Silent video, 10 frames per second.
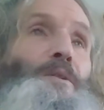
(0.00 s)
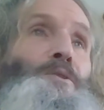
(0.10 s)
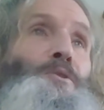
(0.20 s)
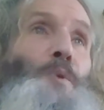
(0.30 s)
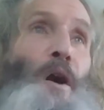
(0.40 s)

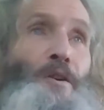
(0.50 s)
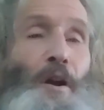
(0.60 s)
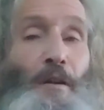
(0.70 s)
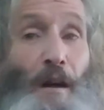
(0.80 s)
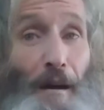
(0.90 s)
to water
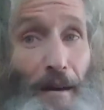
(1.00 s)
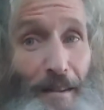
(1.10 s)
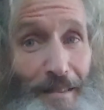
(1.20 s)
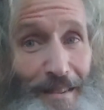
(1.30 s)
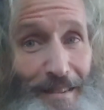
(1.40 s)
our
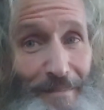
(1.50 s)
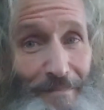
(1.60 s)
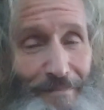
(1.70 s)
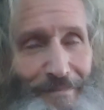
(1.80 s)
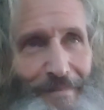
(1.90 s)
lawns,
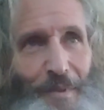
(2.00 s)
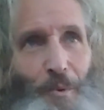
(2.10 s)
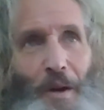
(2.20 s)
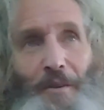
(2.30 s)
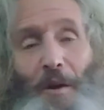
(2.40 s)
to
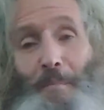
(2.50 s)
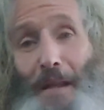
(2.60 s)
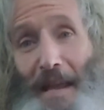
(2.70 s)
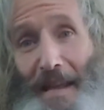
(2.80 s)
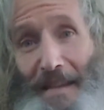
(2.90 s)
water our
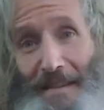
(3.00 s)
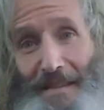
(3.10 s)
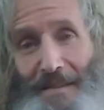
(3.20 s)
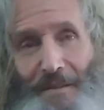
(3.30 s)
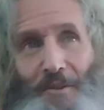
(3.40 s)

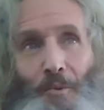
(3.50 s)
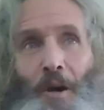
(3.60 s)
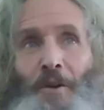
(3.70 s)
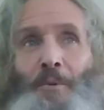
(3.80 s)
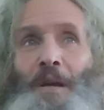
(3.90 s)
plants, to
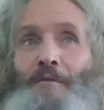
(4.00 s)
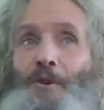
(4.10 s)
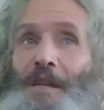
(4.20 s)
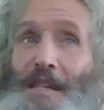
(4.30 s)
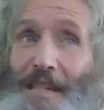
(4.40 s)
water whatever
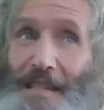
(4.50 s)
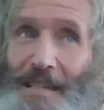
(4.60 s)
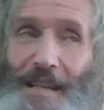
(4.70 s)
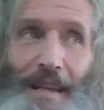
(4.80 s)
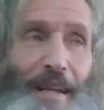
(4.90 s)
it
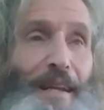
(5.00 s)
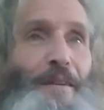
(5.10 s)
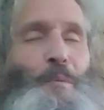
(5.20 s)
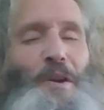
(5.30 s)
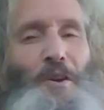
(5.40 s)
is.
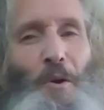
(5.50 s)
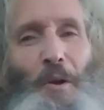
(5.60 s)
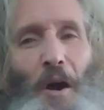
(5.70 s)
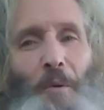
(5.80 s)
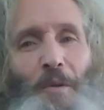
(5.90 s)
We don't
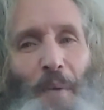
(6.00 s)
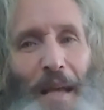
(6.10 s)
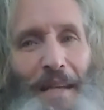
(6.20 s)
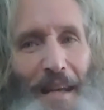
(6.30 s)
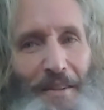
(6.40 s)
always
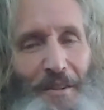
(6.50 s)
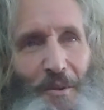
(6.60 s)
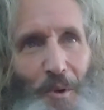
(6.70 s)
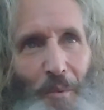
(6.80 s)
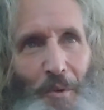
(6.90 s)
pay attention
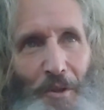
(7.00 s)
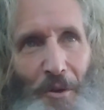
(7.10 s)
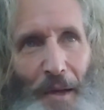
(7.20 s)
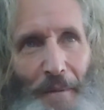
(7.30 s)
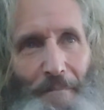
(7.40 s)
to what we're
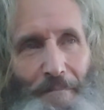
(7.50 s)
doing.